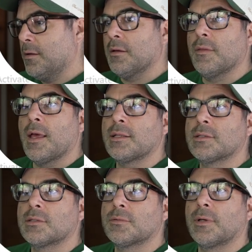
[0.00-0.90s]
And that's
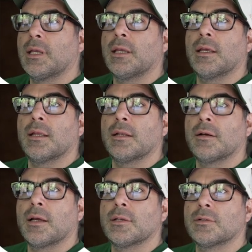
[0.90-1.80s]
swinging in.
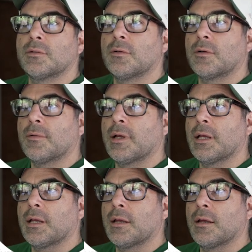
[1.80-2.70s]
Okay, so doorway